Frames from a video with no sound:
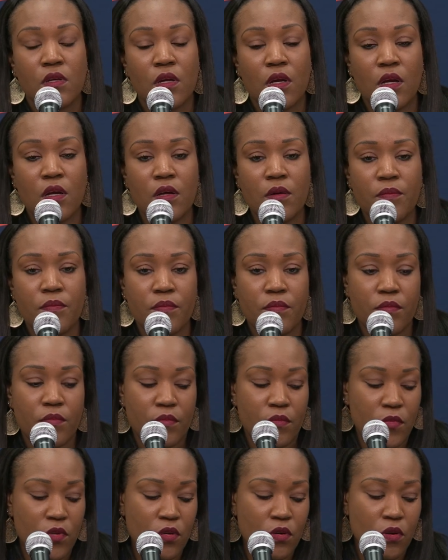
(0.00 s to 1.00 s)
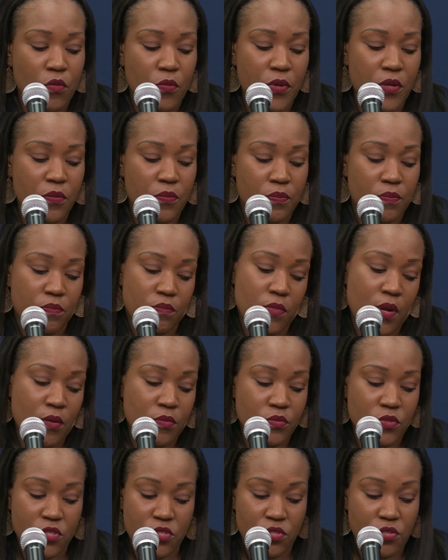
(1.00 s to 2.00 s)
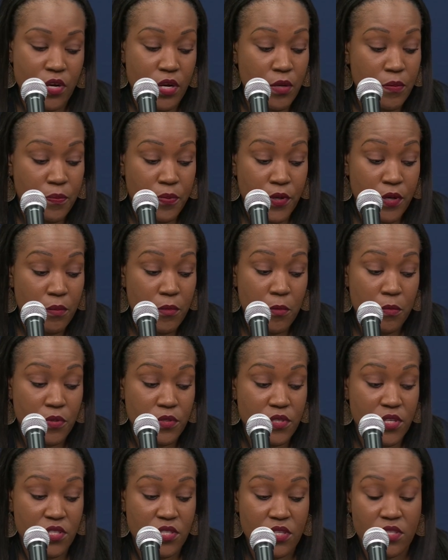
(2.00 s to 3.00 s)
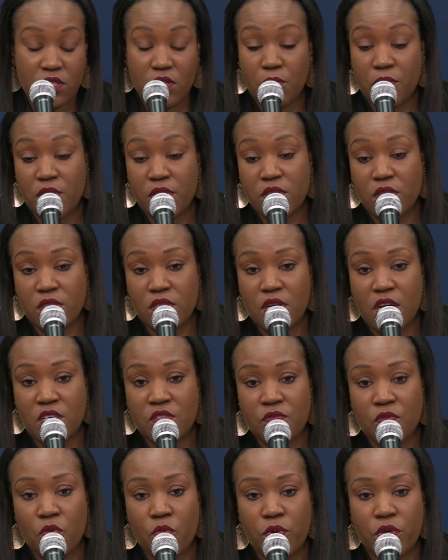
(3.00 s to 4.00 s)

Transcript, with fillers: Um, you know, we I was just trying to put them in positions to be successful.